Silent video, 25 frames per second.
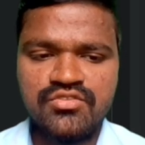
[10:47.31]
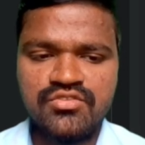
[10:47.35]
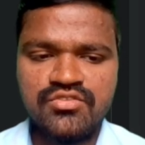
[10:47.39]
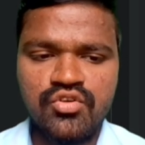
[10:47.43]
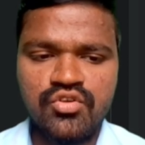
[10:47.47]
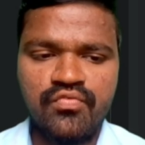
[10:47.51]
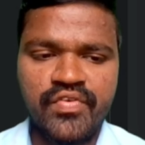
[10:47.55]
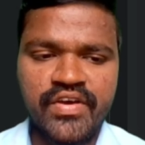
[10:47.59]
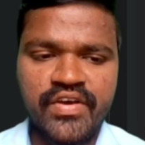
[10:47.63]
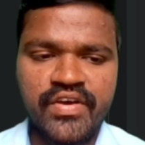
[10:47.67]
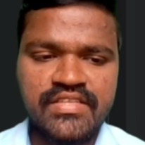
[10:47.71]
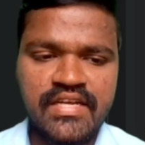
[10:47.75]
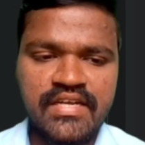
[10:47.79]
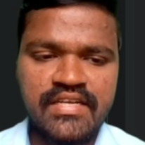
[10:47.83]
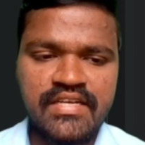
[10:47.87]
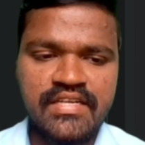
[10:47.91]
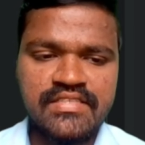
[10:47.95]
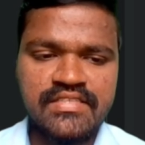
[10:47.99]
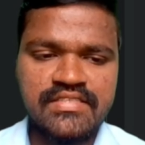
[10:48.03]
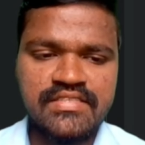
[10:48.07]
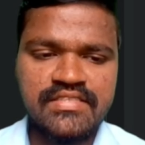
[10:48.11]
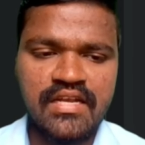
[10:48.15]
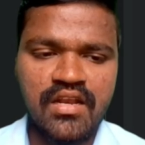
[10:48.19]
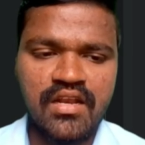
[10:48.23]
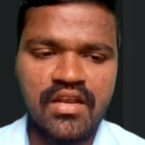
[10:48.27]
So for that
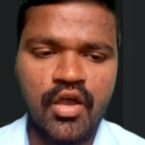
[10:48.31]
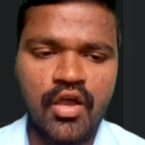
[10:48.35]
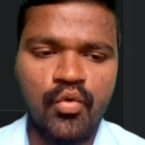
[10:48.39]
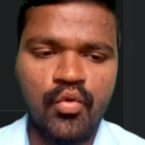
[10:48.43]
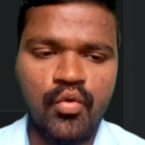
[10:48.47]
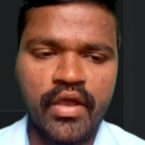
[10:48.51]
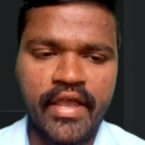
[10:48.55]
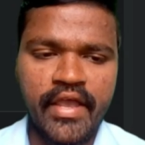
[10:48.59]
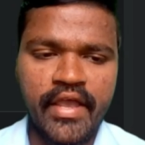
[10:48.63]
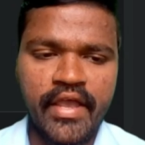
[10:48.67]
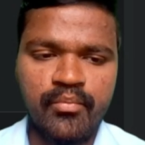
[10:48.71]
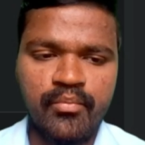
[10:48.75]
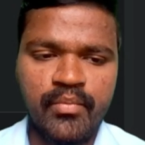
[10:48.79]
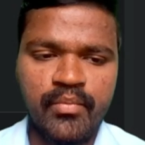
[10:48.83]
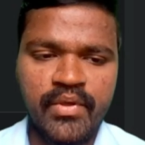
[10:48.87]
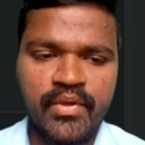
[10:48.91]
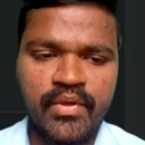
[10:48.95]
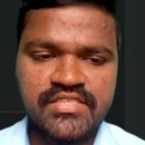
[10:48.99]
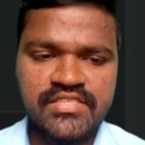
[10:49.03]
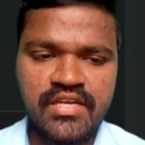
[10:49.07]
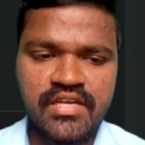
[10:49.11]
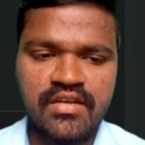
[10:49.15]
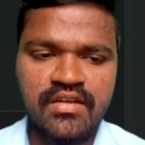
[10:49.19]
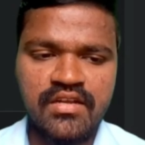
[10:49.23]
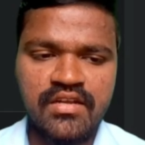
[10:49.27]
reason, now I have
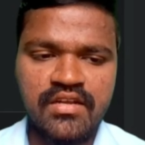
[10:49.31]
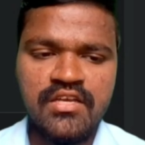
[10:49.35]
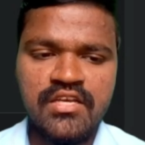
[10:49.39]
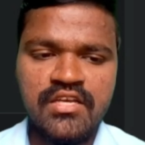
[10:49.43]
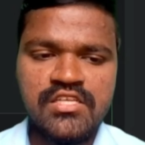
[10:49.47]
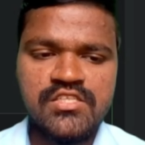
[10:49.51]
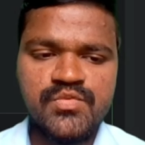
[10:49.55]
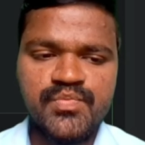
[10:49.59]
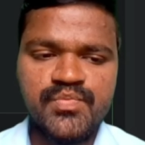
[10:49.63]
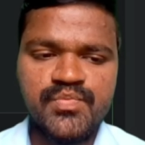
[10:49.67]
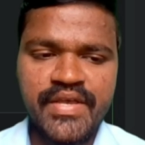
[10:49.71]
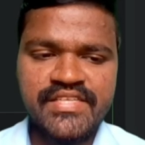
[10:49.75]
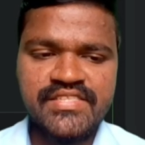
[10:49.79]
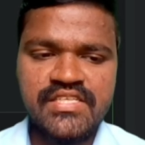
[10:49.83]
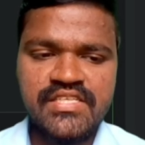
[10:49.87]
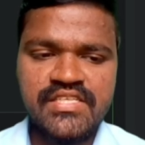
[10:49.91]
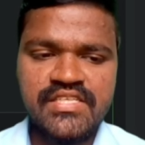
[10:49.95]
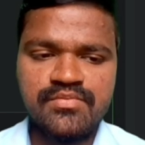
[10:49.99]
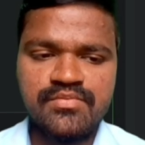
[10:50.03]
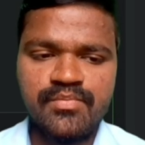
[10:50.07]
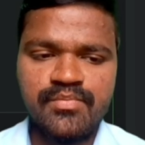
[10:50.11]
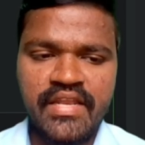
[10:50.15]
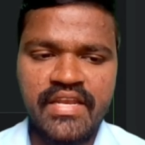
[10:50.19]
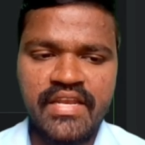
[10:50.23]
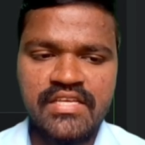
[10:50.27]
mentioned
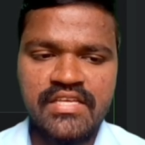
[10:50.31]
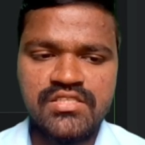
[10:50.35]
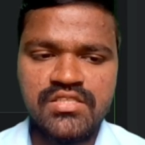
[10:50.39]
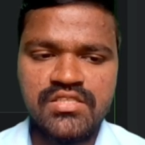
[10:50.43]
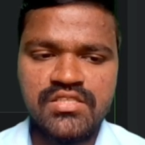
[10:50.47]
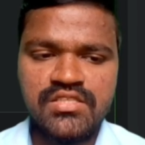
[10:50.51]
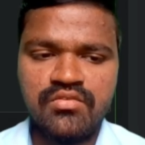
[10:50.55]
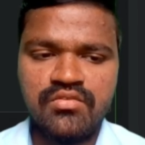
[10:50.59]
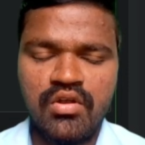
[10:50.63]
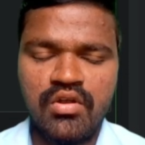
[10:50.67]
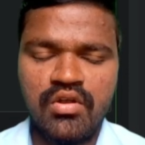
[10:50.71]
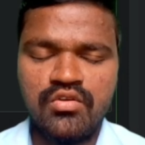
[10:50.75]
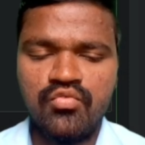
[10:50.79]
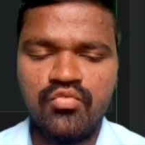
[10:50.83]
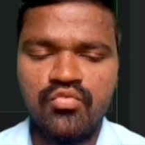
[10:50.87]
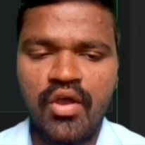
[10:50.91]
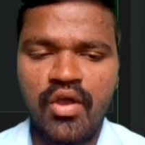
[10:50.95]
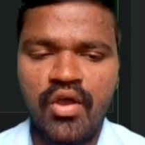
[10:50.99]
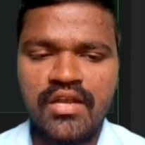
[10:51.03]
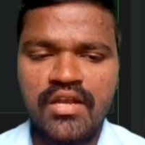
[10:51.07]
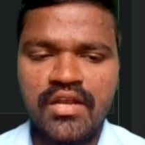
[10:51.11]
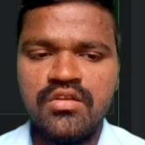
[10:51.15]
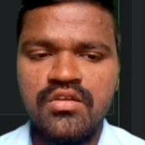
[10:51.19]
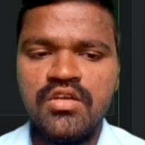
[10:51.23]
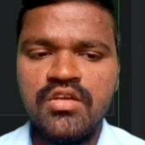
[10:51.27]
spaces minus equal to
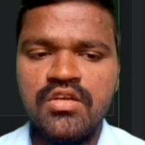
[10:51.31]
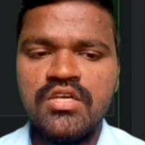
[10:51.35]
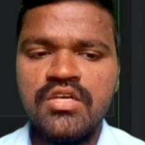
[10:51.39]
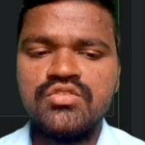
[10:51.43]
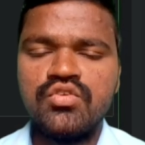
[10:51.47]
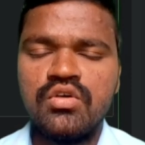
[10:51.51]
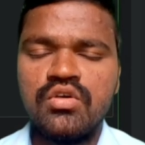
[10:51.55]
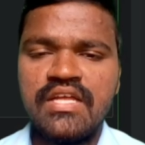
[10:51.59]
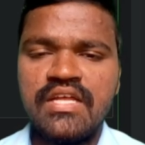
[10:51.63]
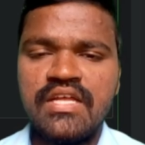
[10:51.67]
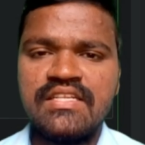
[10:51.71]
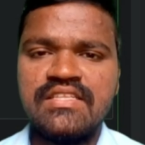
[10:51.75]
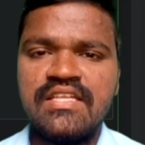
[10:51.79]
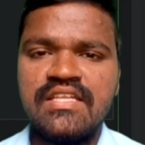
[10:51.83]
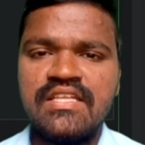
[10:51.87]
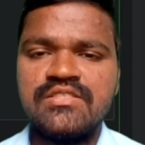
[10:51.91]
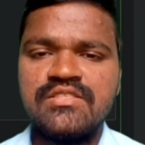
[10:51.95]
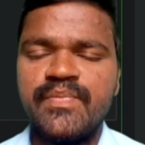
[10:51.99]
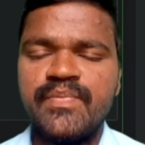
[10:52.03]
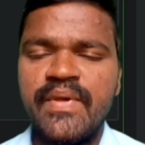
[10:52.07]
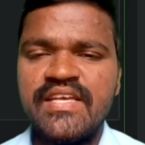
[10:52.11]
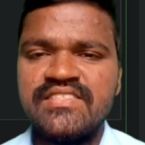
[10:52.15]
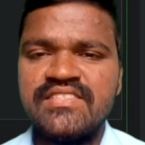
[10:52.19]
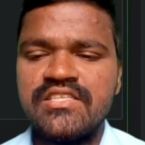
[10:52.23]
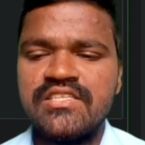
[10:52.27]
1 so that the
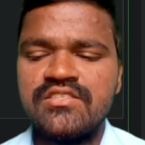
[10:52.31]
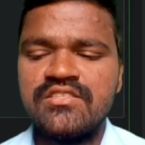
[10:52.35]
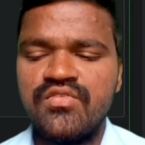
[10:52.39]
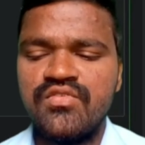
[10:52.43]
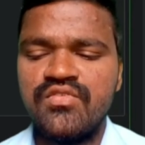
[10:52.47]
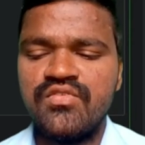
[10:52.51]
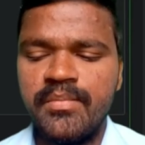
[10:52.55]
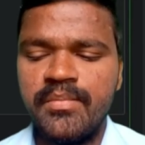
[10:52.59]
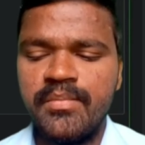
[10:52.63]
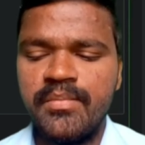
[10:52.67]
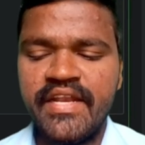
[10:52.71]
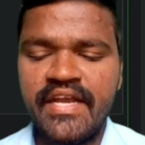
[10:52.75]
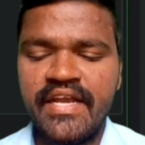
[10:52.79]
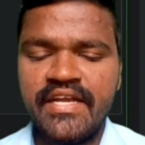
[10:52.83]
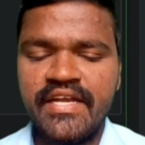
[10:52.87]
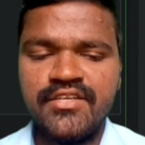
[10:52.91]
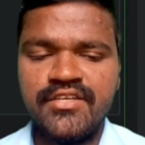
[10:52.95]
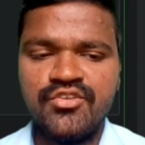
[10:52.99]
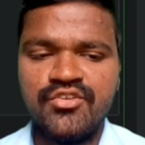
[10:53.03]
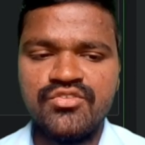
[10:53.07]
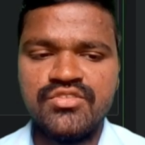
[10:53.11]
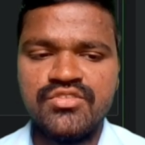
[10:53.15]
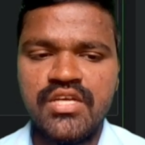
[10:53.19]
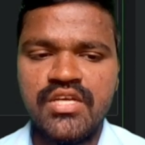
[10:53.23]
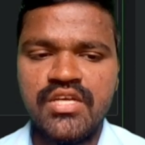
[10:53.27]
spaces will be
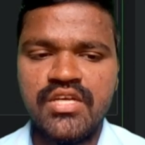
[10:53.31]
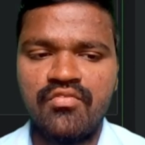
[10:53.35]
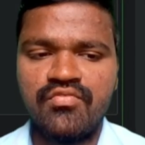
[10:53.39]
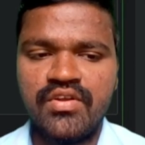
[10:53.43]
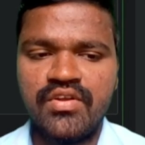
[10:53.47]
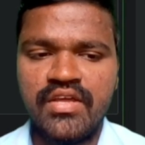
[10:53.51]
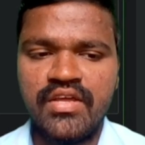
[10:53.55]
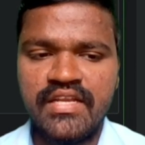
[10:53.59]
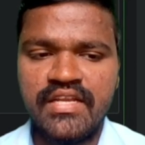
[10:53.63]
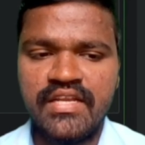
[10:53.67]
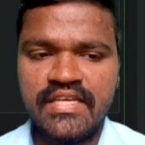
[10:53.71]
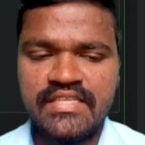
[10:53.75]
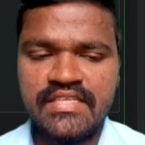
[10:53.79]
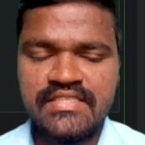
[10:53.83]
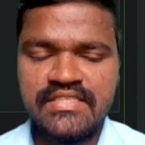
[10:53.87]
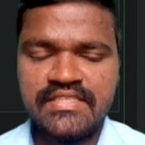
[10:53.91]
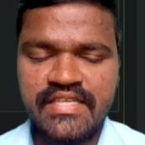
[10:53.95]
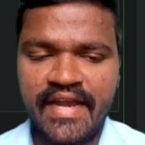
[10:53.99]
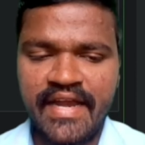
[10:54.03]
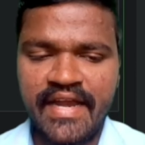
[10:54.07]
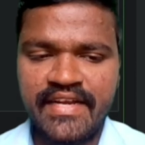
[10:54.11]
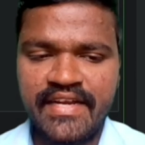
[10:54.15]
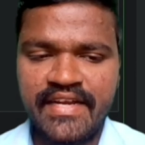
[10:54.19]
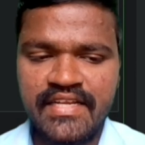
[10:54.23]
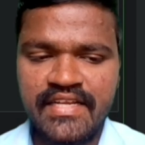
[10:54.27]
reduced after each
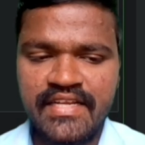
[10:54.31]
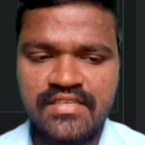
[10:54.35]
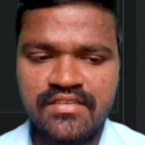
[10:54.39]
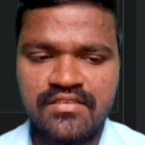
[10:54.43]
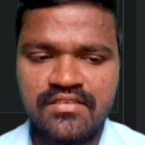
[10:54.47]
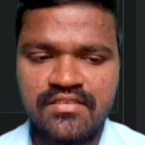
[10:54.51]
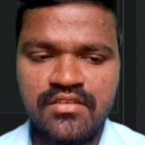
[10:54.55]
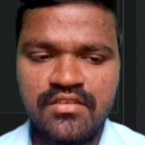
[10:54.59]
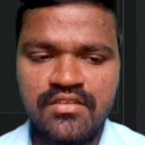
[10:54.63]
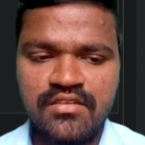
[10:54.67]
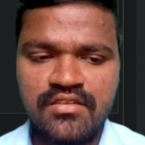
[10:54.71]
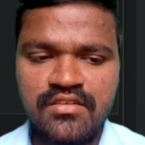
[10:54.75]
iteration.